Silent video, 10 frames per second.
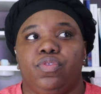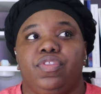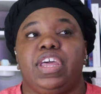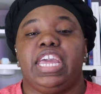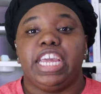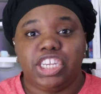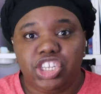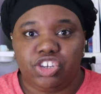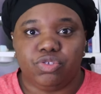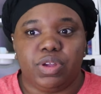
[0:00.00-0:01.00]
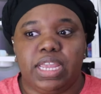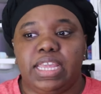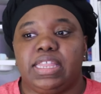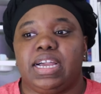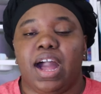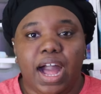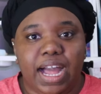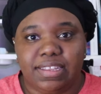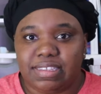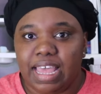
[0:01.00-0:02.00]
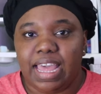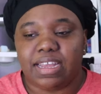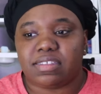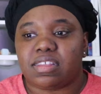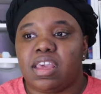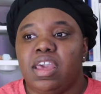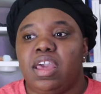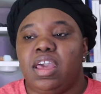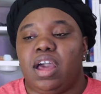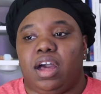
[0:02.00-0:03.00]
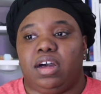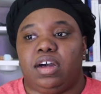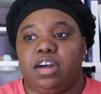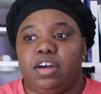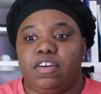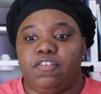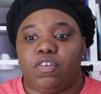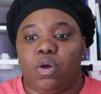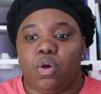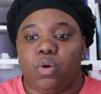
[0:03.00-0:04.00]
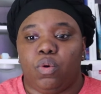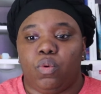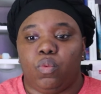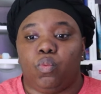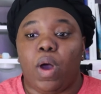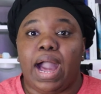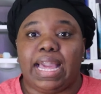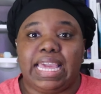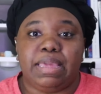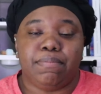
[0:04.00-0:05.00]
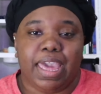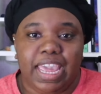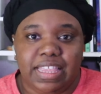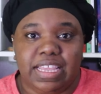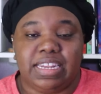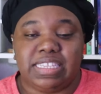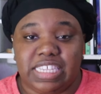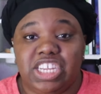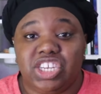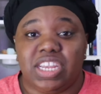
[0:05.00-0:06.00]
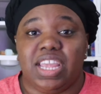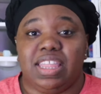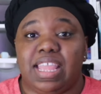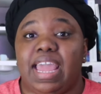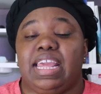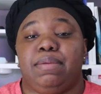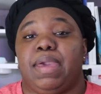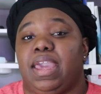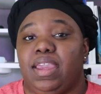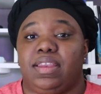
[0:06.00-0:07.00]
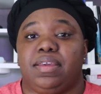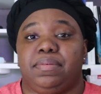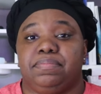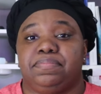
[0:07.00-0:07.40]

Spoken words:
the history, the context of why he made the decision that he made.